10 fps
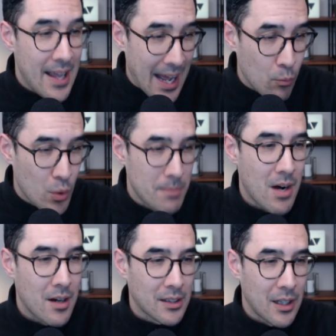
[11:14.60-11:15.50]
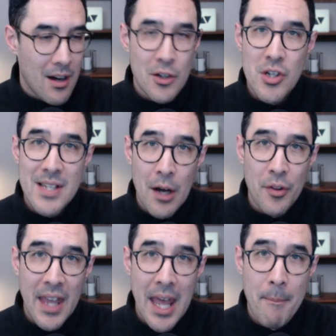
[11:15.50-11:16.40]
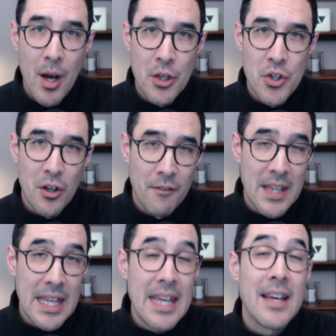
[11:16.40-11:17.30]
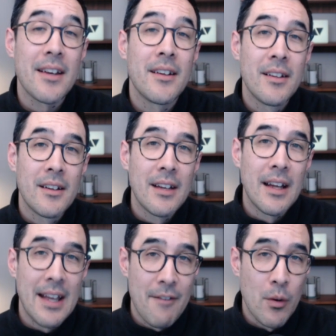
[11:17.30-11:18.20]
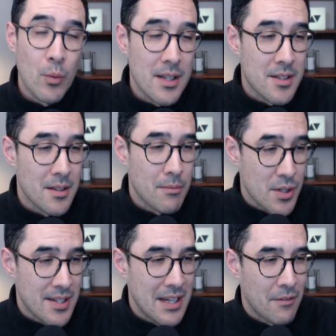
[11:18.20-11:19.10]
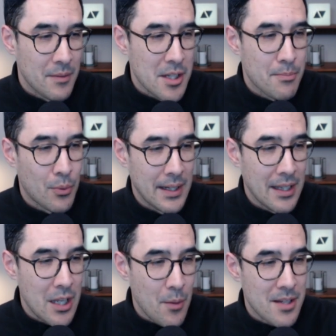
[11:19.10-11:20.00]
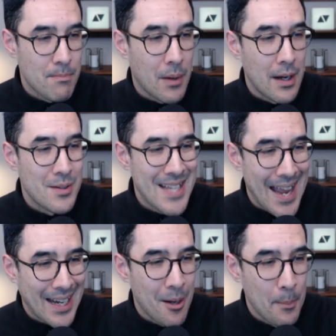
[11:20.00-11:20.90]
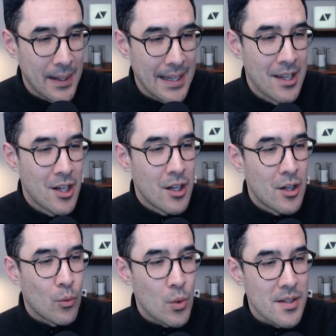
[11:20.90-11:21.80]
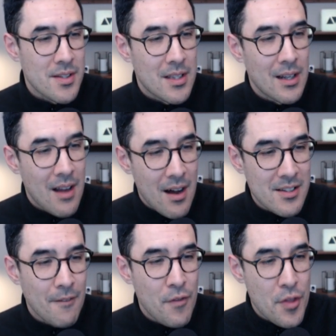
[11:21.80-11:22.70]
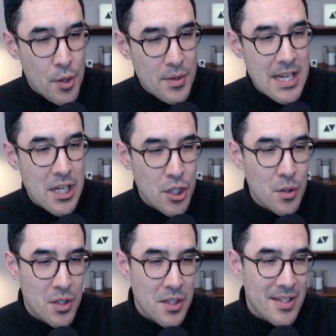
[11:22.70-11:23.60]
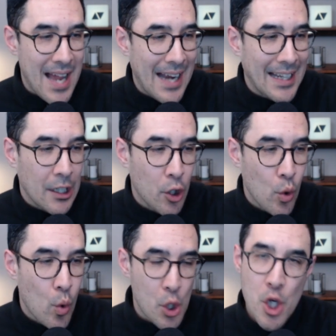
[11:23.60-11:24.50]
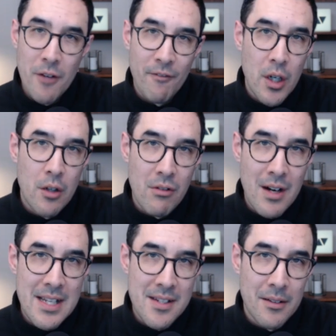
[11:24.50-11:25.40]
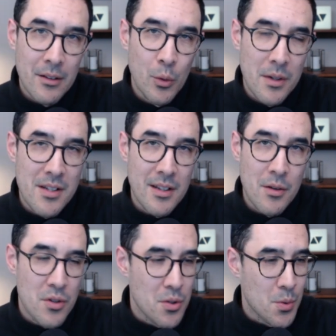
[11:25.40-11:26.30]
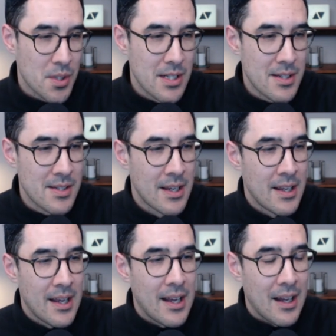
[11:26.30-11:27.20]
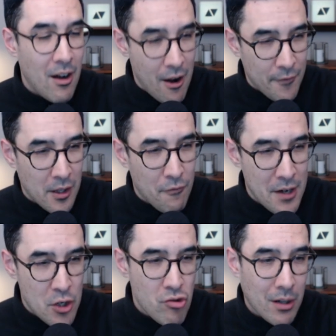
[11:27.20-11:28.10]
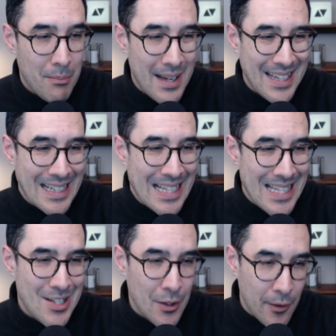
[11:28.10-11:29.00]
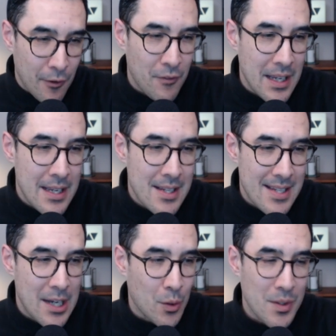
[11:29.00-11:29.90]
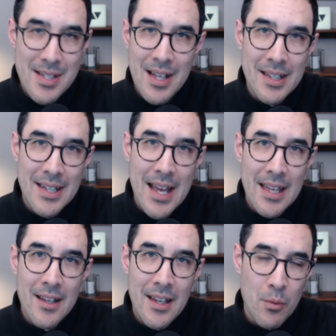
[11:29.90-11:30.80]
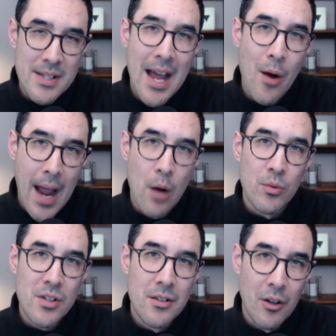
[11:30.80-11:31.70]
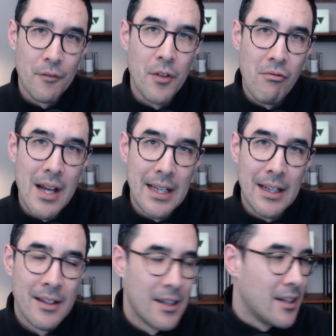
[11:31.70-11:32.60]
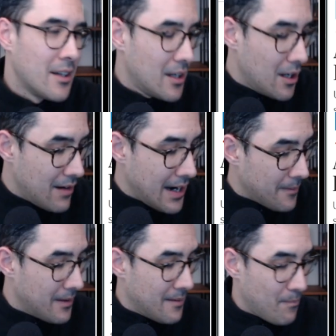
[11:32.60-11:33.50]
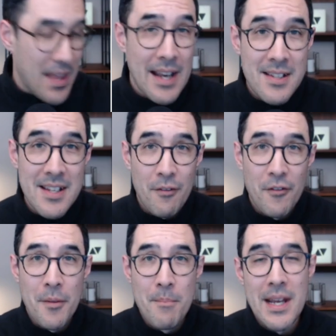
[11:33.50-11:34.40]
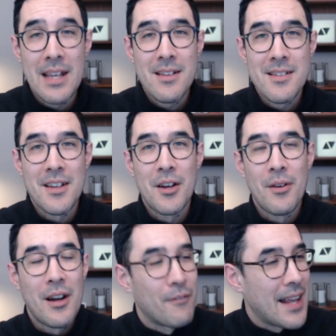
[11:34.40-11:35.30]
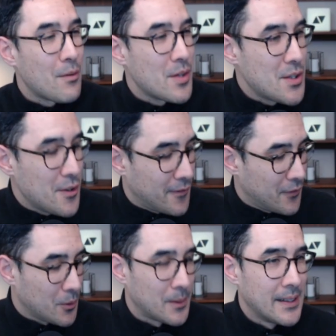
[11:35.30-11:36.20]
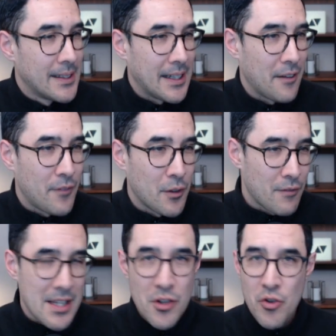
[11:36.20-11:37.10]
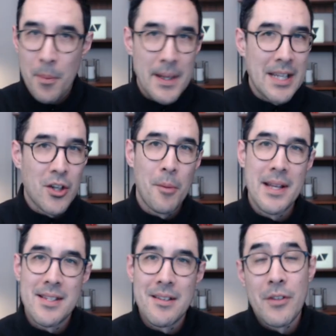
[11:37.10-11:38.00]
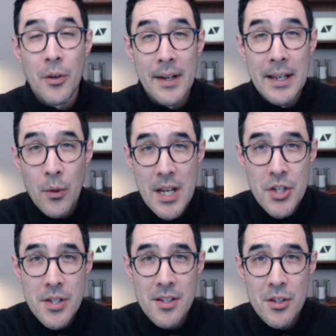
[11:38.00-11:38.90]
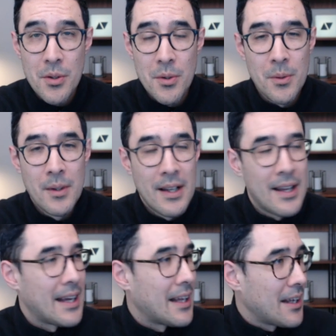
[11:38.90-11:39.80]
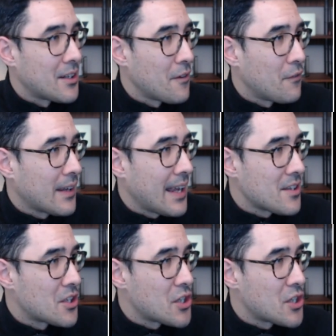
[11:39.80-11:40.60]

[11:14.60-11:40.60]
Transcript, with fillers: and would mark the largest healthcare merger of the year if it were to proceed from this point. The US biotech company was the last of three suitors standing in an auction for Horizon, according to those sources, after the French drug maker Sanofi said on Sunday it was now out of the running. All right, that is it from me. So hopefully that was useful. Feel free to drop any comments if you've got any questions at all. And don't forget to